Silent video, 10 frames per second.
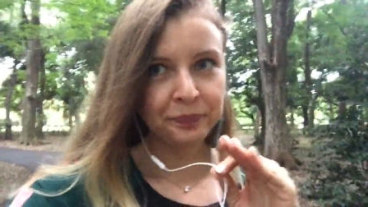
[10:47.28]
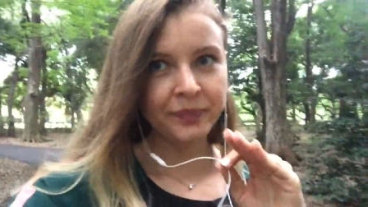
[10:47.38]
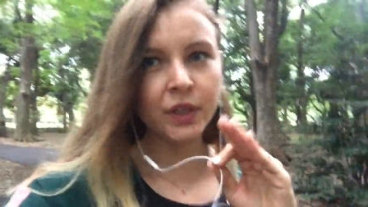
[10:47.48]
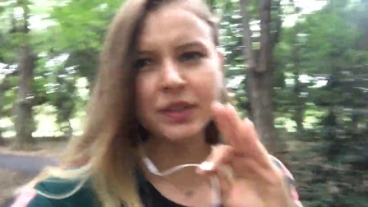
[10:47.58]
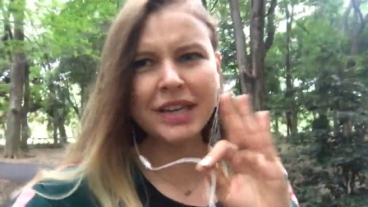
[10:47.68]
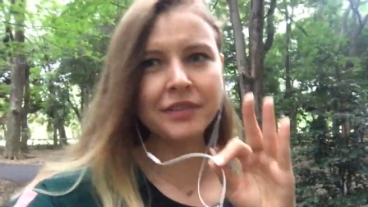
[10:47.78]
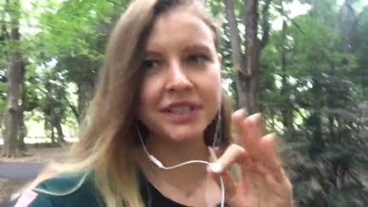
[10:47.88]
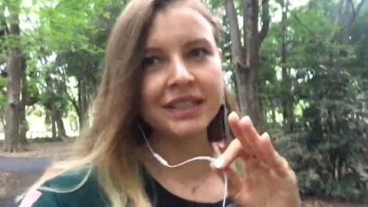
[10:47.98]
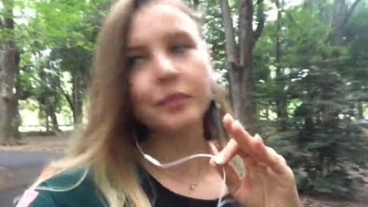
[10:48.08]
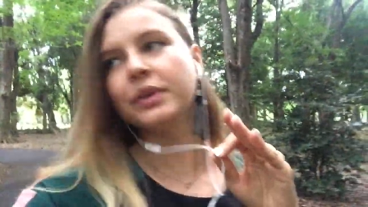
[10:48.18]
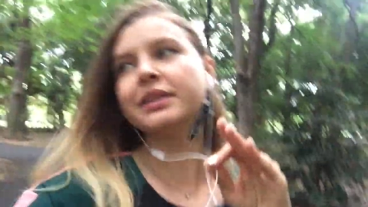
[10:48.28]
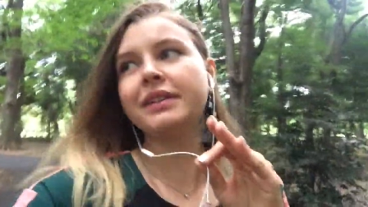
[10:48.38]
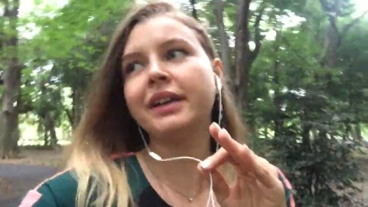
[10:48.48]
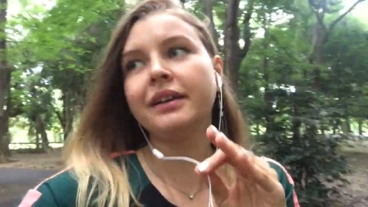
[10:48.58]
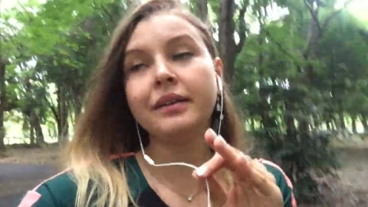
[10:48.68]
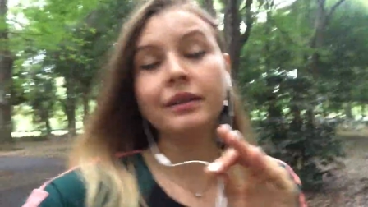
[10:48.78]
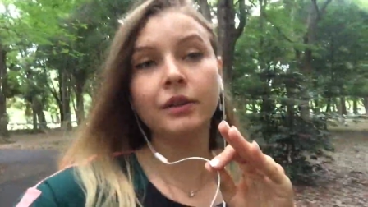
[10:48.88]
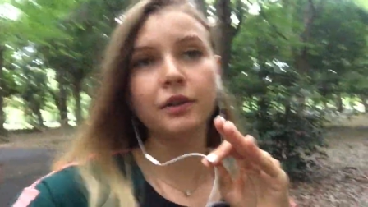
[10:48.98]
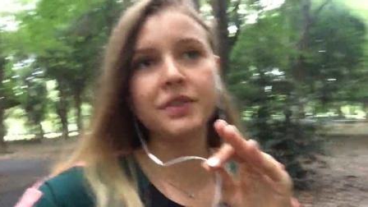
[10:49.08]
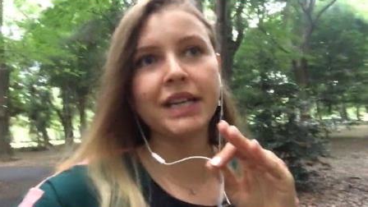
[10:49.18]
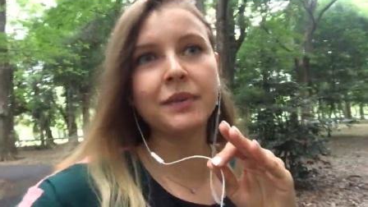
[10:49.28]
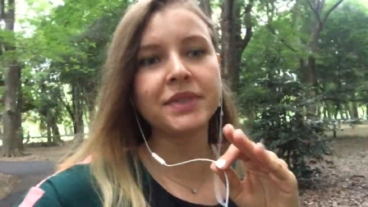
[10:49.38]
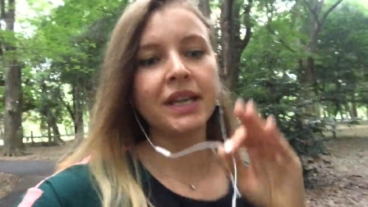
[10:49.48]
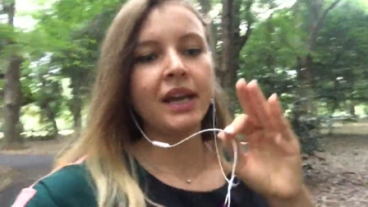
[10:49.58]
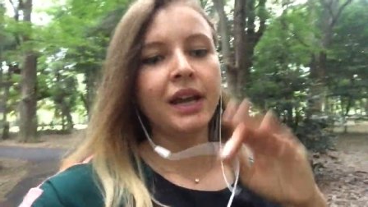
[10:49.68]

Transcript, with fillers: Not every time, but yeah, a lot of times.